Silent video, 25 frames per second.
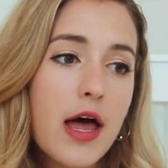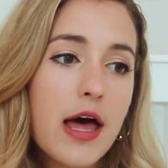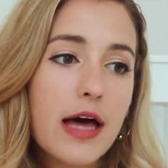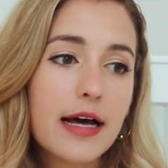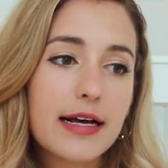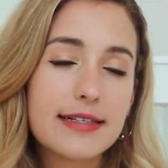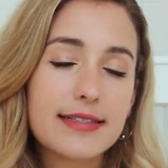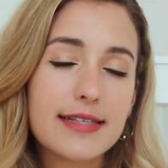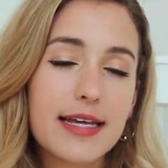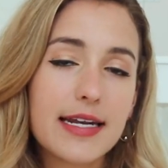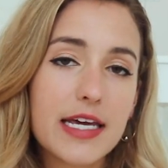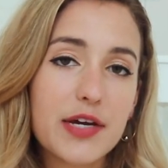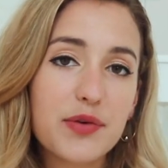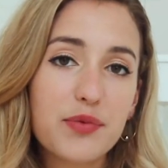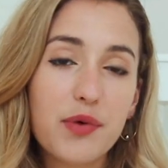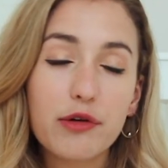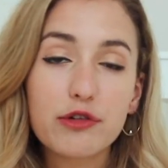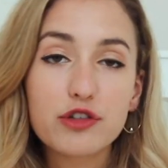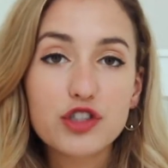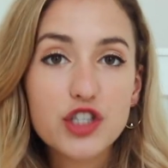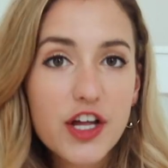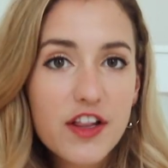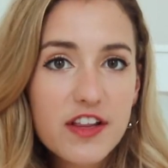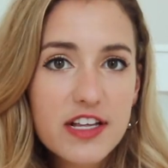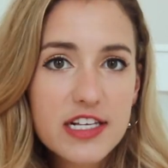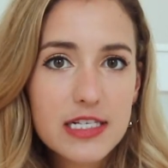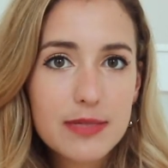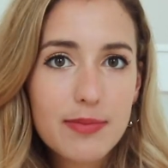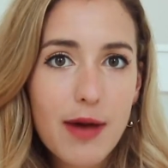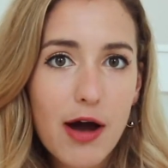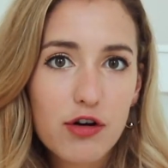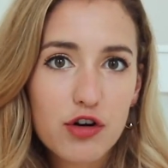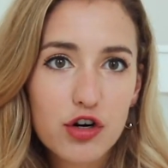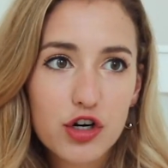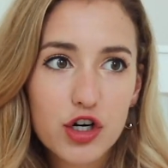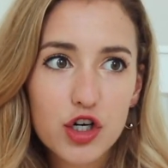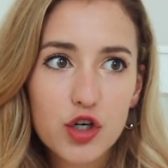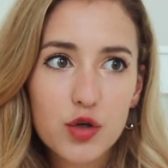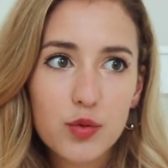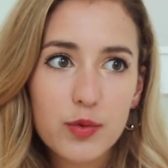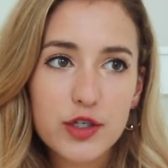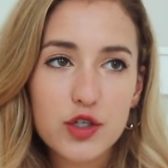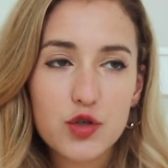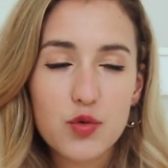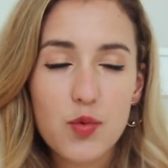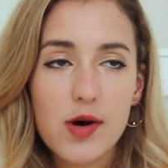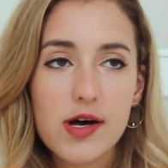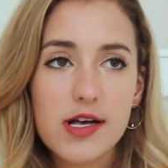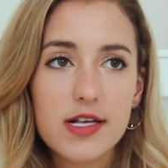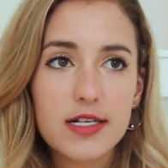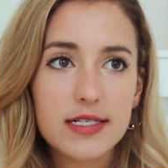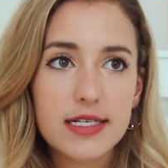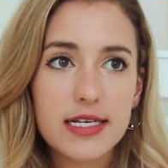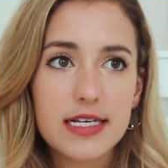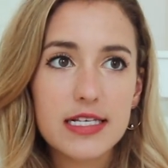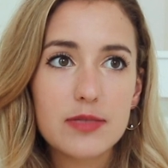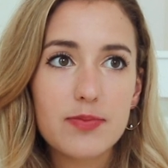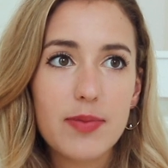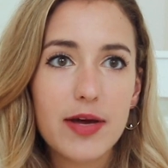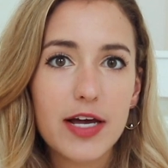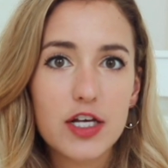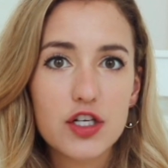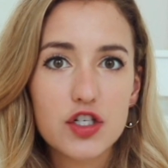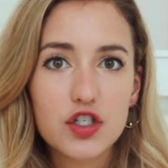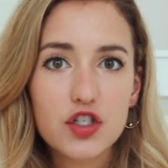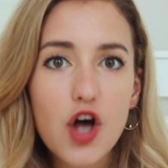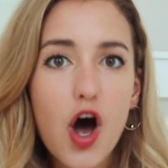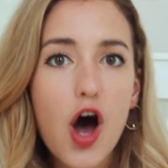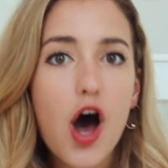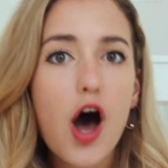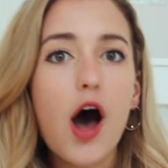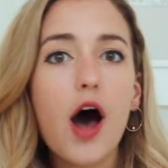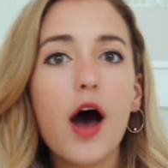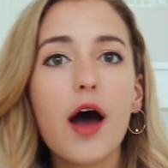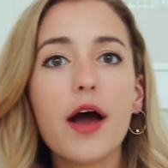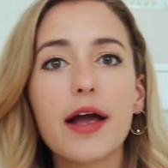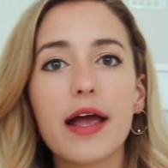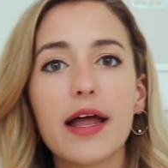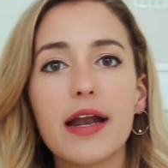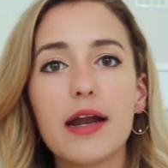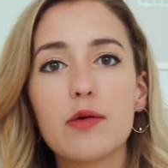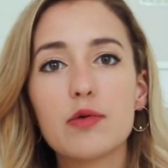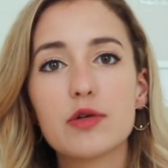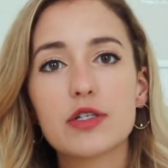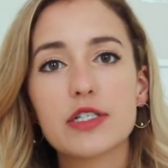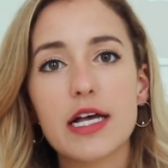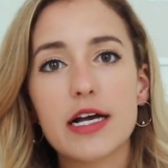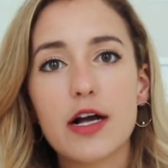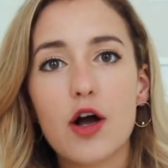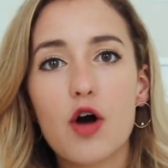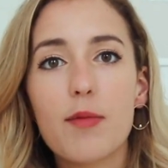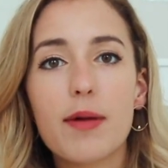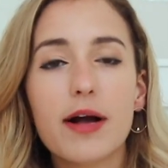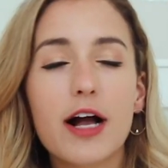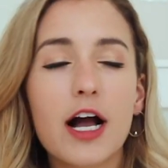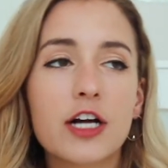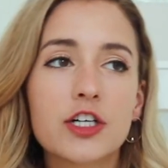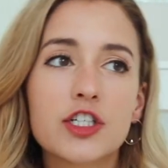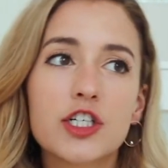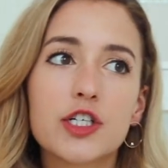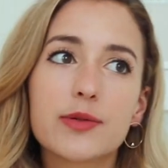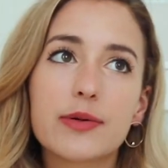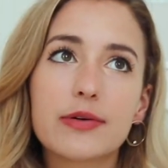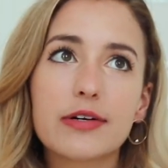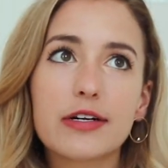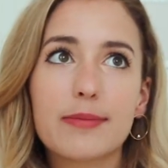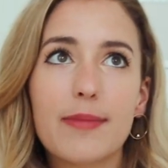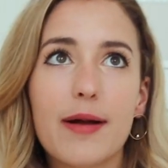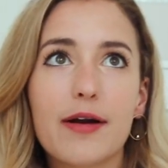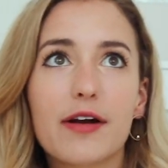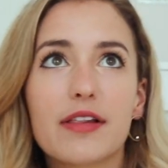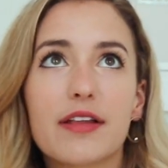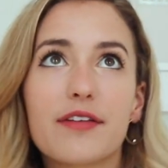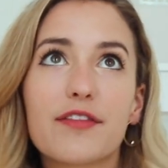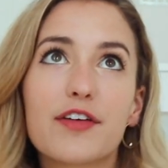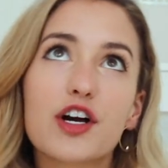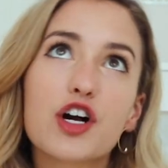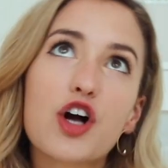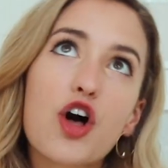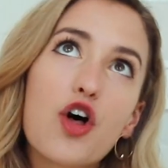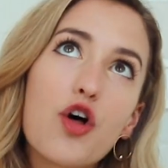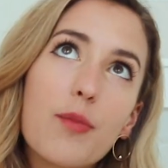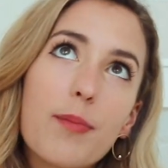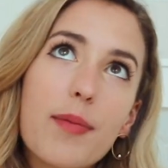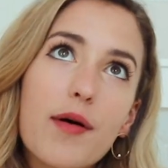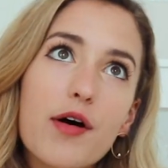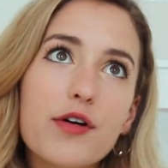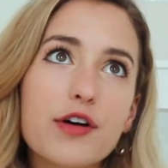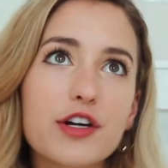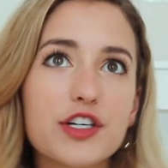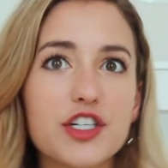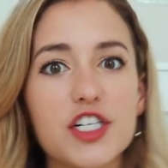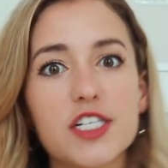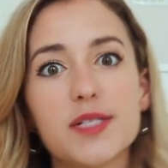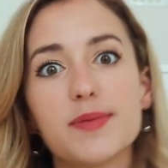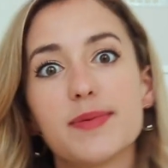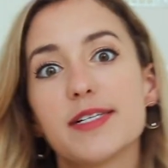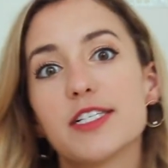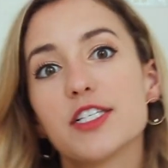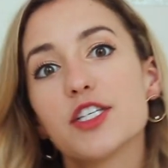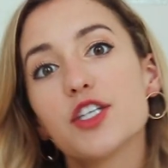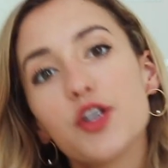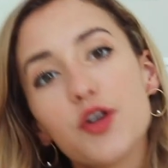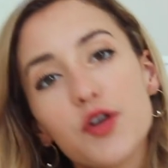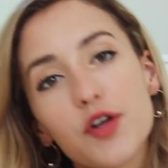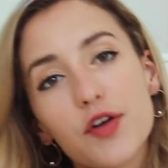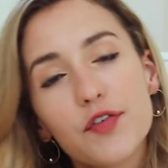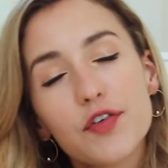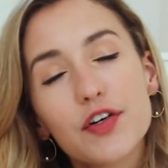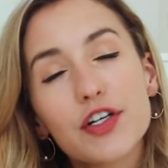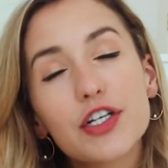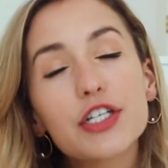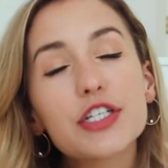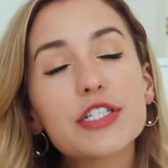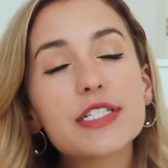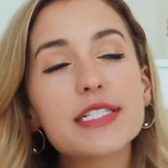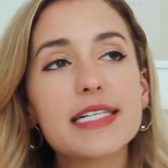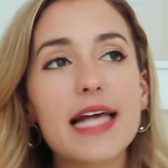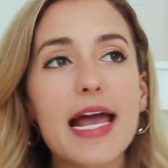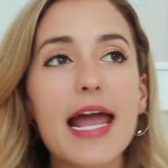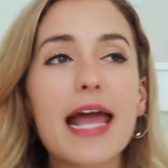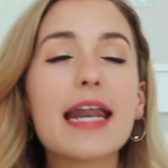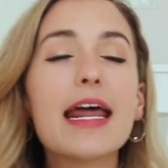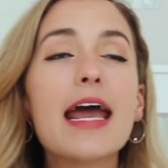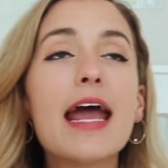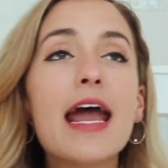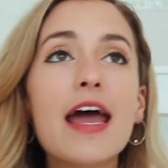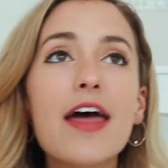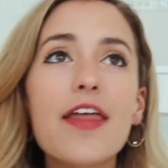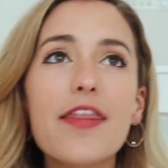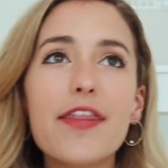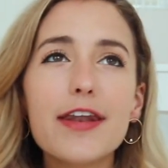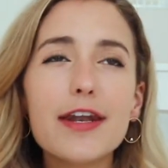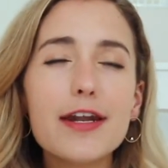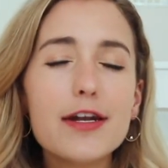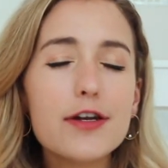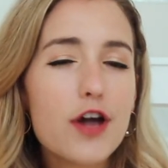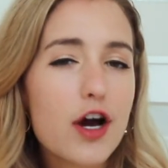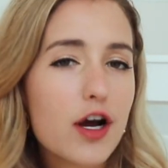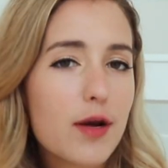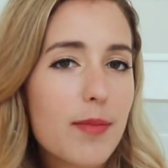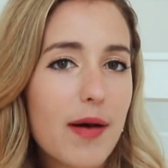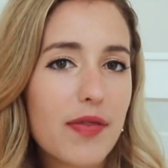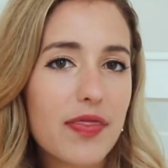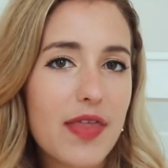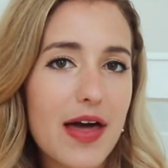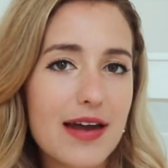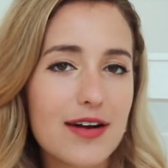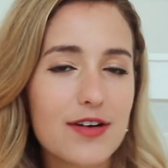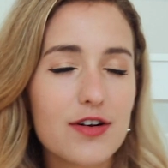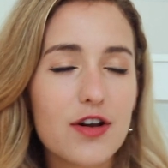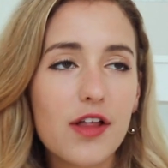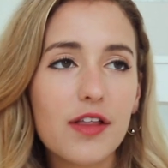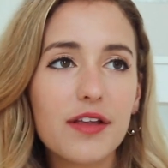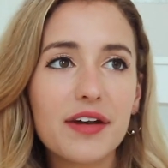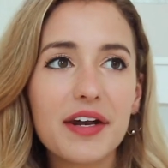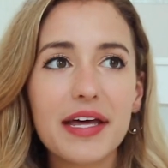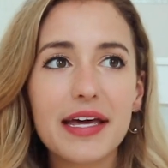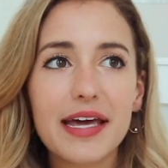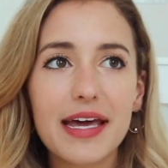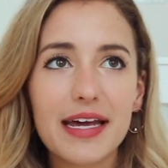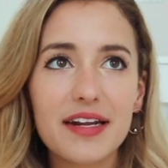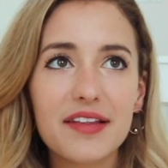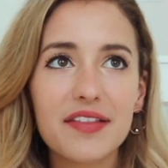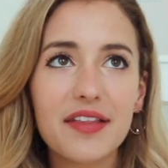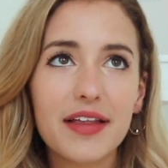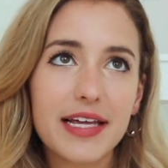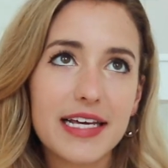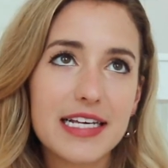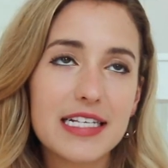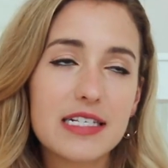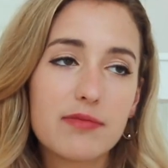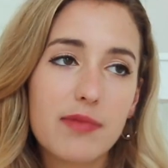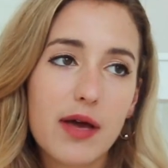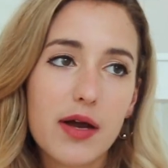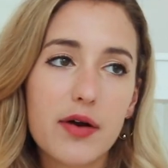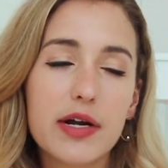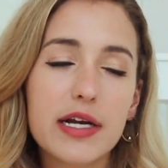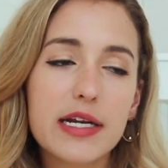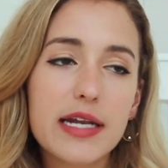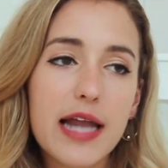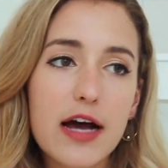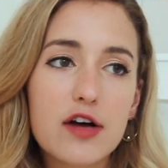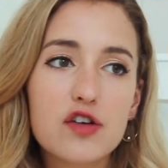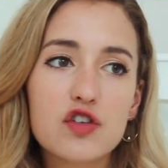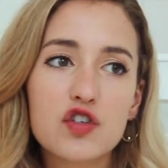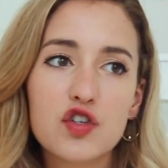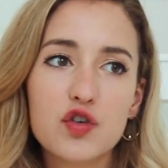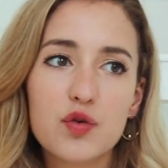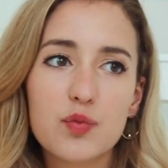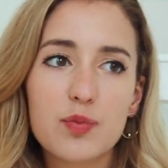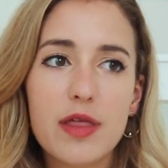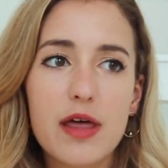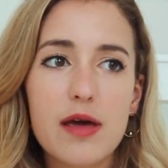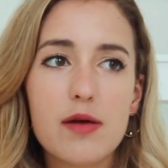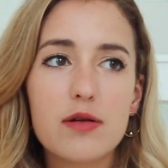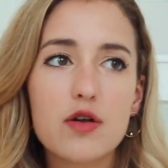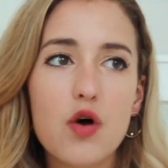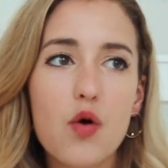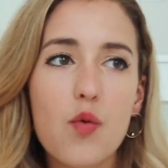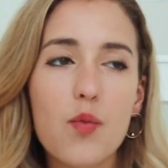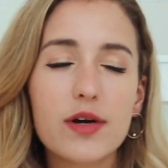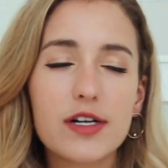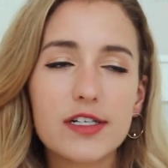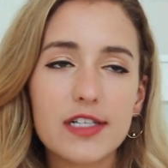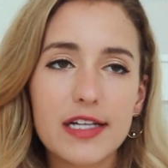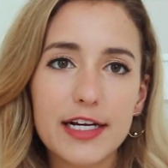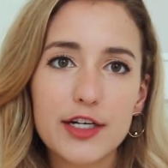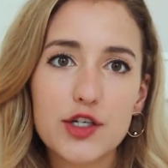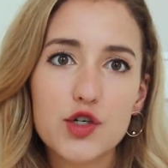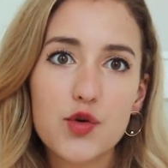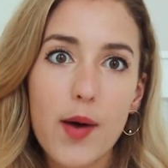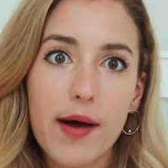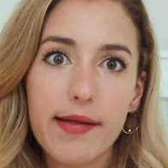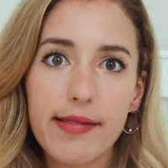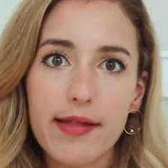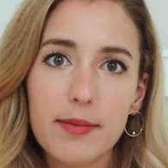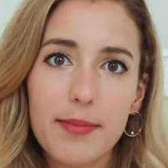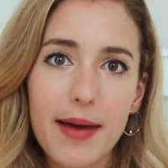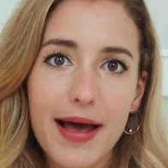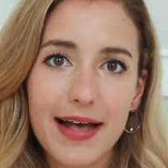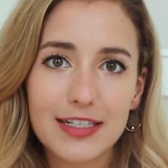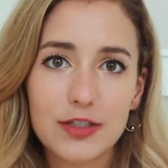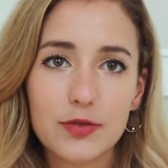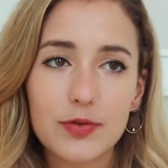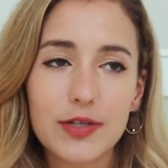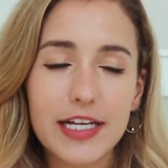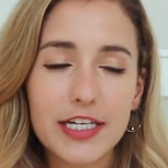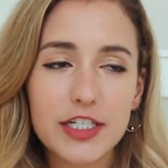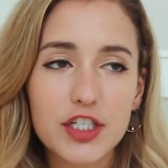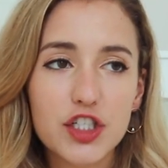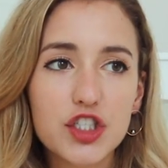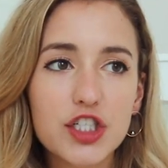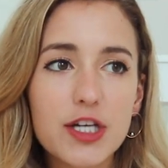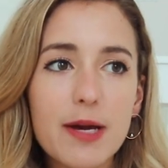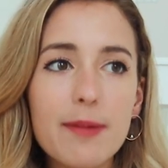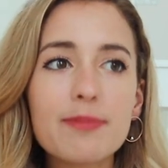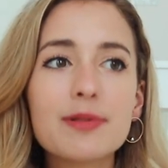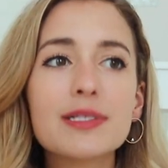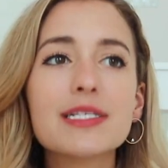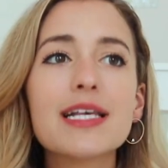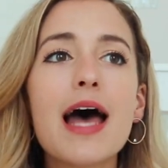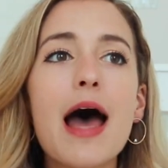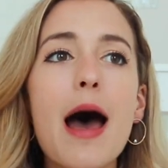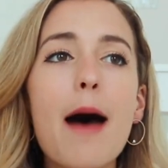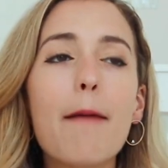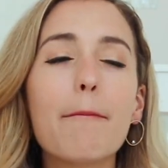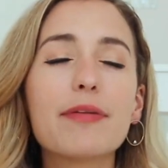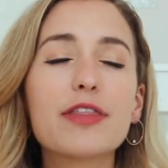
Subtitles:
because then he wrote Jealous about her, which was his biggest song, and it was like, oh my gosh, he wrote about Olivia Culpo because she's Miss Universe, and they didn't talk about that at all, and I get it, like he's married now, so they don't want to like dwell on past relationships,